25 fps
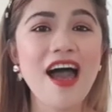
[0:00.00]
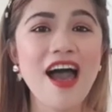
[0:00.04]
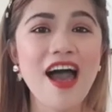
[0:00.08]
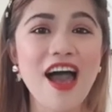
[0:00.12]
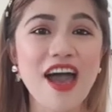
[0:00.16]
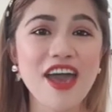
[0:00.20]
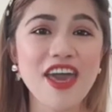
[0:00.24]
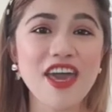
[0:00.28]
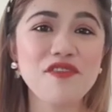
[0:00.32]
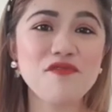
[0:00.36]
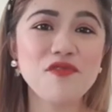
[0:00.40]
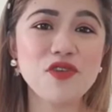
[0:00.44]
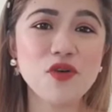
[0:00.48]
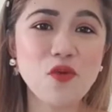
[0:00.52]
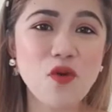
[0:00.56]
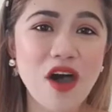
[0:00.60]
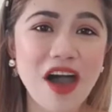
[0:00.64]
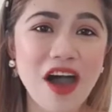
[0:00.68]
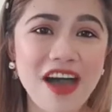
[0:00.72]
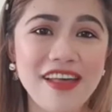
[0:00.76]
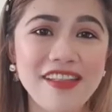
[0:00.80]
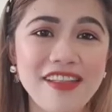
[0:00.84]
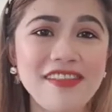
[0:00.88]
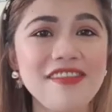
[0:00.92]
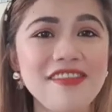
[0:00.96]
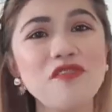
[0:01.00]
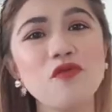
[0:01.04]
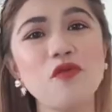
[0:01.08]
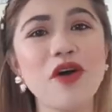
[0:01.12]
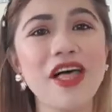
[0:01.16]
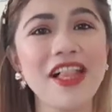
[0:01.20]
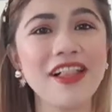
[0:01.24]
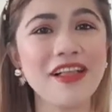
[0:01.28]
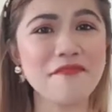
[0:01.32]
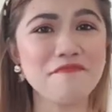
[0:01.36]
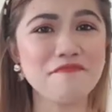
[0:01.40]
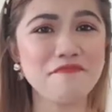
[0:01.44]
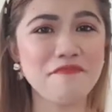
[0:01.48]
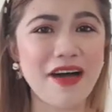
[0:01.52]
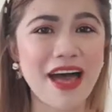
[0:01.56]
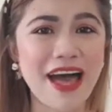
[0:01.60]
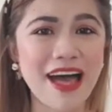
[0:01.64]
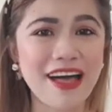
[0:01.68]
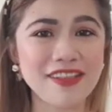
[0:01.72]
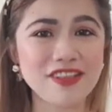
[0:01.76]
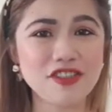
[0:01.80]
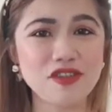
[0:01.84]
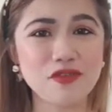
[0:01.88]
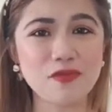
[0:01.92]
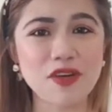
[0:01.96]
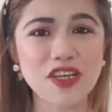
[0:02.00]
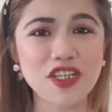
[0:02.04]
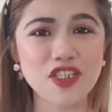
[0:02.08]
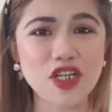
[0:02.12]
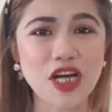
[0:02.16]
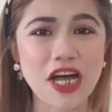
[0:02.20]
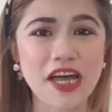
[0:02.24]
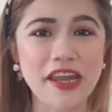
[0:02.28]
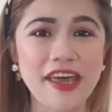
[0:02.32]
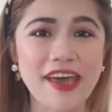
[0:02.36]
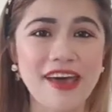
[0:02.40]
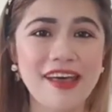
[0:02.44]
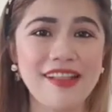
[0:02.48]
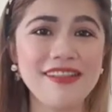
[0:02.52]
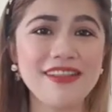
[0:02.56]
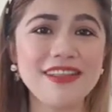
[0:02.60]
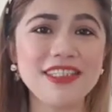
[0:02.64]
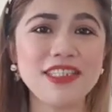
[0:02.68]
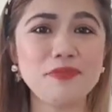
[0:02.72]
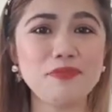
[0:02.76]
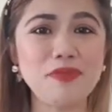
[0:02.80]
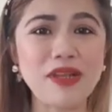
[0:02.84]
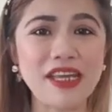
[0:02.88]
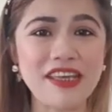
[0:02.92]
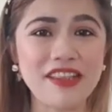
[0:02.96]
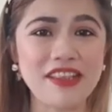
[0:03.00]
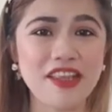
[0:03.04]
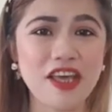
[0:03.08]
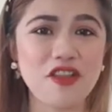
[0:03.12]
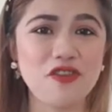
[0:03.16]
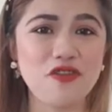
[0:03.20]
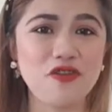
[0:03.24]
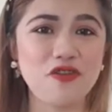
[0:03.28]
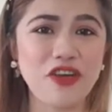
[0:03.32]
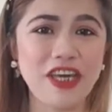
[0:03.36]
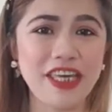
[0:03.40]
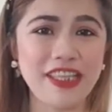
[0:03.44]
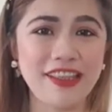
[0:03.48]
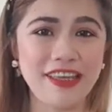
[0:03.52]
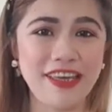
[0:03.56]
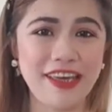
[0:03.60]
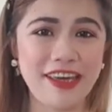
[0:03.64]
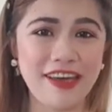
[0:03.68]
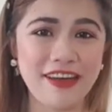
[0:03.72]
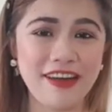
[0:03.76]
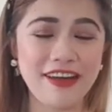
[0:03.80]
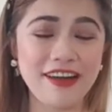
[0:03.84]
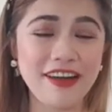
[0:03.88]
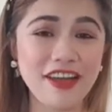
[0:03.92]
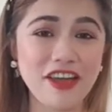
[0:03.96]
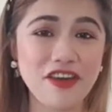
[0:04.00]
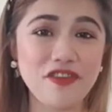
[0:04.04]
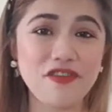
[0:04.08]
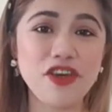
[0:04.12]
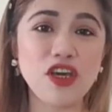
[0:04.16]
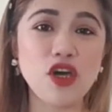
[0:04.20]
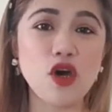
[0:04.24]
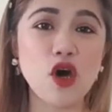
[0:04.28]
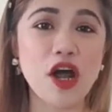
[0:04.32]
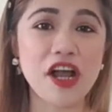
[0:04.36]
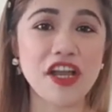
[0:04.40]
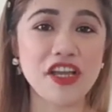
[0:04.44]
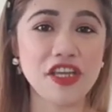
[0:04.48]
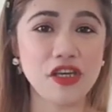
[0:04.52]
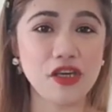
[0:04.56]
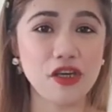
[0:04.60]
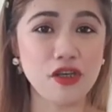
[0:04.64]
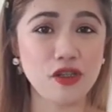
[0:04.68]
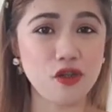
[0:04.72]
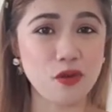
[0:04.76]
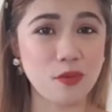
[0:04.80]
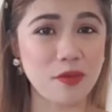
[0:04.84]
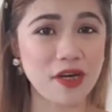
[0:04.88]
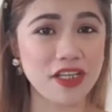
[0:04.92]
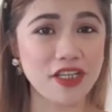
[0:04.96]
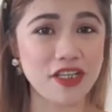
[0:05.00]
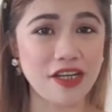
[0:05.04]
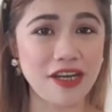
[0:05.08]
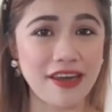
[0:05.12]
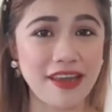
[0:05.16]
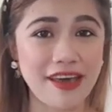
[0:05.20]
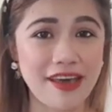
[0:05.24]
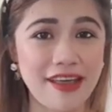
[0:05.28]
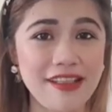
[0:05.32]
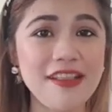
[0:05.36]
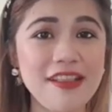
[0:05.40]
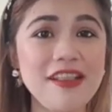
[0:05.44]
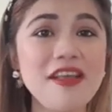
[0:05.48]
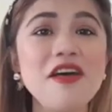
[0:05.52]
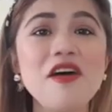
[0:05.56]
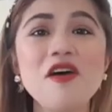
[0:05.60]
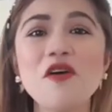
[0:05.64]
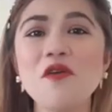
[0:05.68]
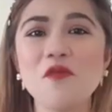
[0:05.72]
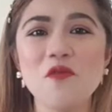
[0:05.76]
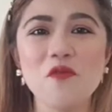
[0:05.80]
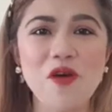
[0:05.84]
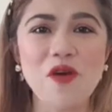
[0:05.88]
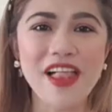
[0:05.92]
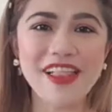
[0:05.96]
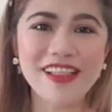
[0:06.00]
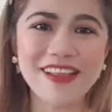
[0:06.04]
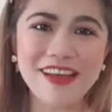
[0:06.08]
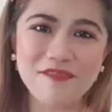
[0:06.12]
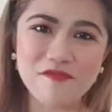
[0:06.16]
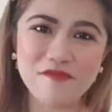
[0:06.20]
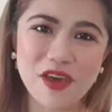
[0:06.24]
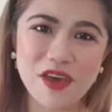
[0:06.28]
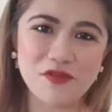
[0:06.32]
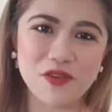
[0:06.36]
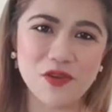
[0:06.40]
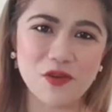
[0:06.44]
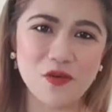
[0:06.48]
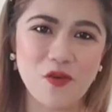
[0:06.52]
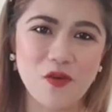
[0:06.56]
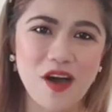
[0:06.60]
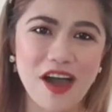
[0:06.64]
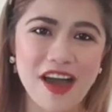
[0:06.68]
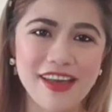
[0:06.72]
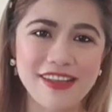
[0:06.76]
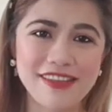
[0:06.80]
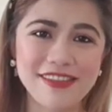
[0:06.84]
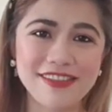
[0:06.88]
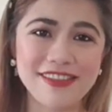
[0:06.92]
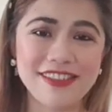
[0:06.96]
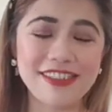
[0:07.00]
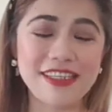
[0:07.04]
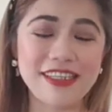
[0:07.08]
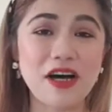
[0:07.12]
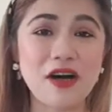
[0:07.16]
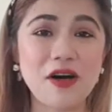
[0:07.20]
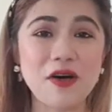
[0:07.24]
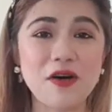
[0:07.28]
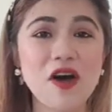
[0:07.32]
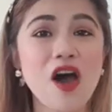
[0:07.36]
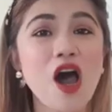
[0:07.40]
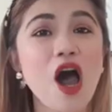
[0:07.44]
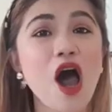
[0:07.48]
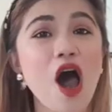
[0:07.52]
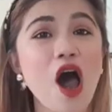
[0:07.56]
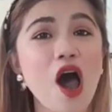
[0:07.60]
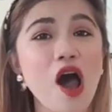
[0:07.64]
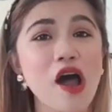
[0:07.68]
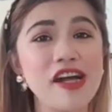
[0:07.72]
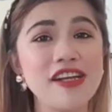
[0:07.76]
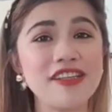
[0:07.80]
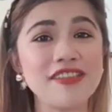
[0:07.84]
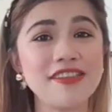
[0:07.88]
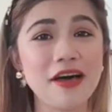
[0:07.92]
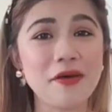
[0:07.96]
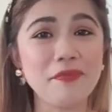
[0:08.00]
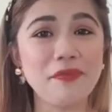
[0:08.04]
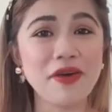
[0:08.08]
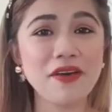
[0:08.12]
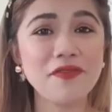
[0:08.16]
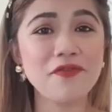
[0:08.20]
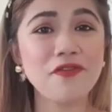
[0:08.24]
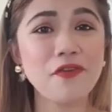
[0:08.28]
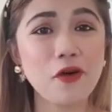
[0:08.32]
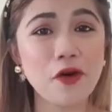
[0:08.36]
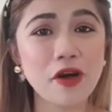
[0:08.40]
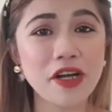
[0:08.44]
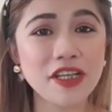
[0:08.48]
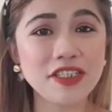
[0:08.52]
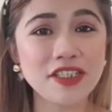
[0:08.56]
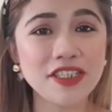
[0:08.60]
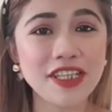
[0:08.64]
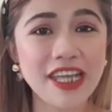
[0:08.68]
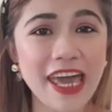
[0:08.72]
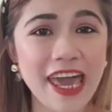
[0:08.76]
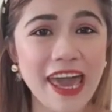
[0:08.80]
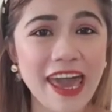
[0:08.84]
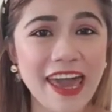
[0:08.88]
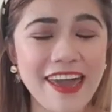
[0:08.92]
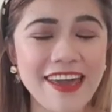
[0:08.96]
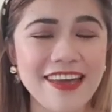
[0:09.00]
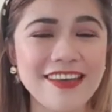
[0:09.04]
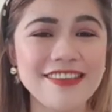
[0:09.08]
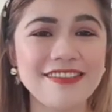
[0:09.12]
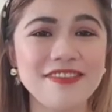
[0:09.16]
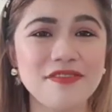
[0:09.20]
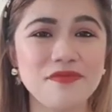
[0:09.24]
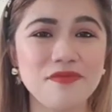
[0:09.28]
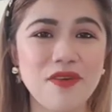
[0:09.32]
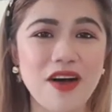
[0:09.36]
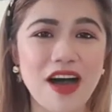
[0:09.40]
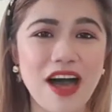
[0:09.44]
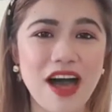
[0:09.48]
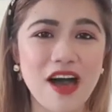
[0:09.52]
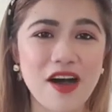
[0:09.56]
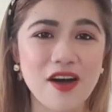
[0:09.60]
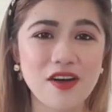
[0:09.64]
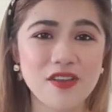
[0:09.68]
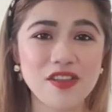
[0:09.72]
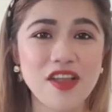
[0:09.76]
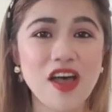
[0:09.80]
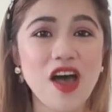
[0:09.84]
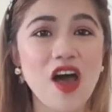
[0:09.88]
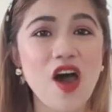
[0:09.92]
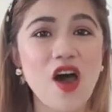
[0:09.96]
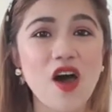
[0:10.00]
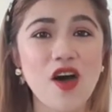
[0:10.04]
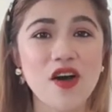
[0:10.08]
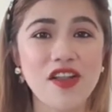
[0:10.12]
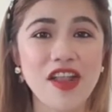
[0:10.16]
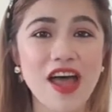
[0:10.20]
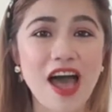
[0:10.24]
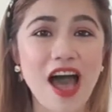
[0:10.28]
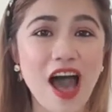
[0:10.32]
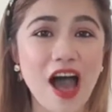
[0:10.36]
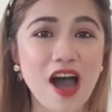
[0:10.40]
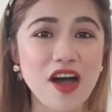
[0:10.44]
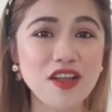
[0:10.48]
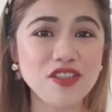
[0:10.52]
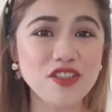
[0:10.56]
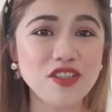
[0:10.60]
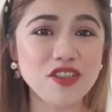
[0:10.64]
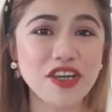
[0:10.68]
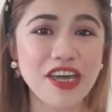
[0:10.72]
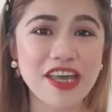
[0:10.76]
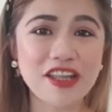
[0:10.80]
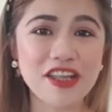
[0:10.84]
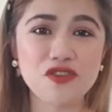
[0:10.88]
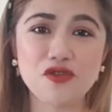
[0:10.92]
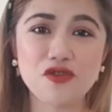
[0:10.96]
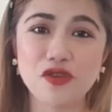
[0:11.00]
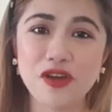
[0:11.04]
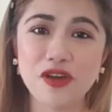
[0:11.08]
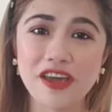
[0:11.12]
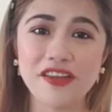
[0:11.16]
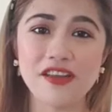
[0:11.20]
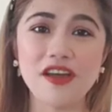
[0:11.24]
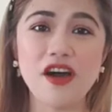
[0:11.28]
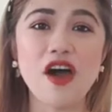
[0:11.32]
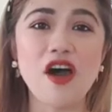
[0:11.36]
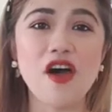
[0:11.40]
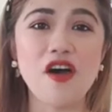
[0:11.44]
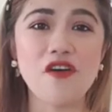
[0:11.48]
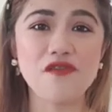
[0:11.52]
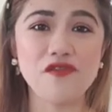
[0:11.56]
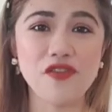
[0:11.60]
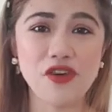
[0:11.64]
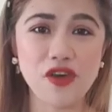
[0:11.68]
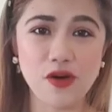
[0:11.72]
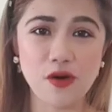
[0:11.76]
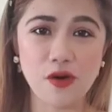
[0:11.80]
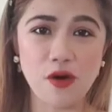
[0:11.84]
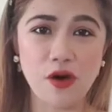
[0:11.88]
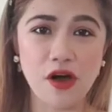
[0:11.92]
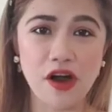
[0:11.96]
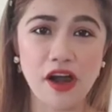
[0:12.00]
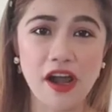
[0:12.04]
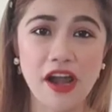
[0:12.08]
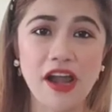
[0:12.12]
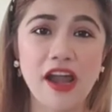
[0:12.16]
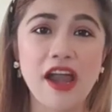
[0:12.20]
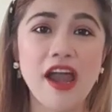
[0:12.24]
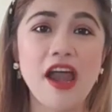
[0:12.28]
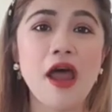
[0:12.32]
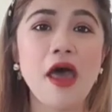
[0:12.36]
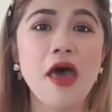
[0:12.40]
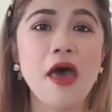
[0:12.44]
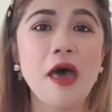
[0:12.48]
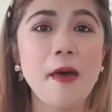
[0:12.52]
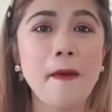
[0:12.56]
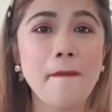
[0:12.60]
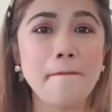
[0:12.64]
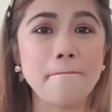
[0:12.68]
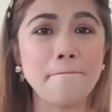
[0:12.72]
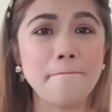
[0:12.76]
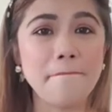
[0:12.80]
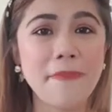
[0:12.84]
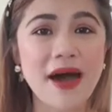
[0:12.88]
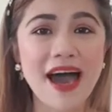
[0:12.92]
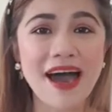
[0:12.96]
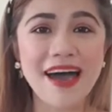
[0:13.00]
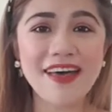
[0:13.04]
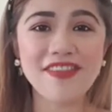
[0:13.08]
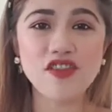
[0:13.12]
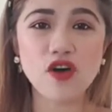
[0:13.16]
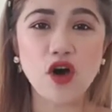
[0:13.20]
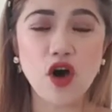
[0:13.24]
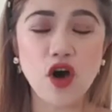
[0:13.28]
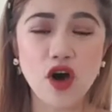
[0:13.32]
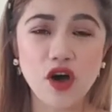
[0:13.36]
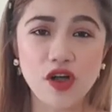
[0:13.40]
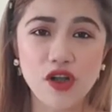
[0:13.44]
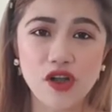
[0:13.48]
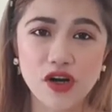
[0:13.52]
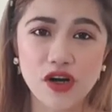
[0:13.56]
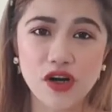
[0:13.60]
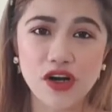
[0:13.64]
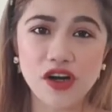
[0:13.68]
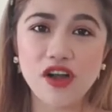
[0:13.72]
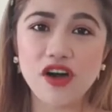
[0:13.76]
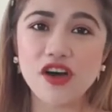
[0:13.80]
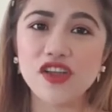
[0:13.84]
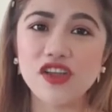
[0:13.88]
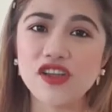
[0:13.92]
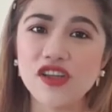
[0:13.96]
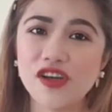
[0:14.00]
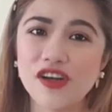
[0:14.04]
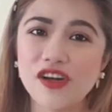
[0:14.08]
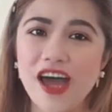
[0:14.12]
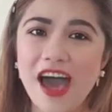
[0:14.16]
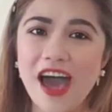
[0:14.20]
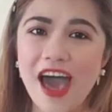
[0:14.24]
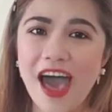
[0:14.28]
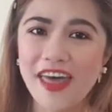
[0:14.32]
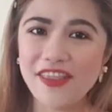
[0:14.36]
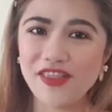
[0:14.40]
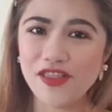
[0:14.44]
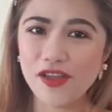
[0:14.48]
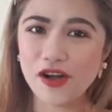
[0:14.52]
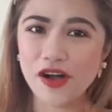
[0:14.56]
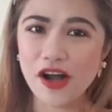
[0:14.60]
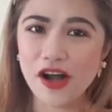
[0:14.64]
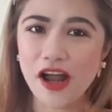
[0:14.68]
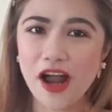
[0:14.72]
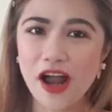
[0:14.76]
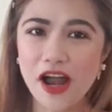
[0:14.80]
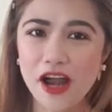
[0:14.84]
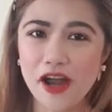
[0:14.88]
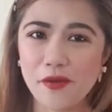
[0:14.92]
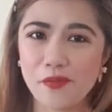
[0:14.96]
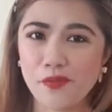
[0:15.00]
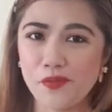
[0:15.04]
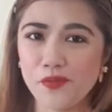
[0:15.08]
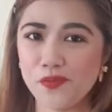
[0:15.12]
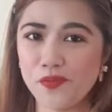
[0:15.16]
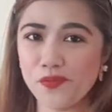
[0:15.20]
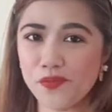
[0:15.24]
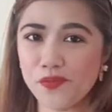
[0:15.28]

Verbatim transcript: Hi everyone! Welcome back to my channel. Splendid Feet here. If you are new to my channel, welcome everyone. So our topic for today is about on how to get rid of your bad odor on your underarm.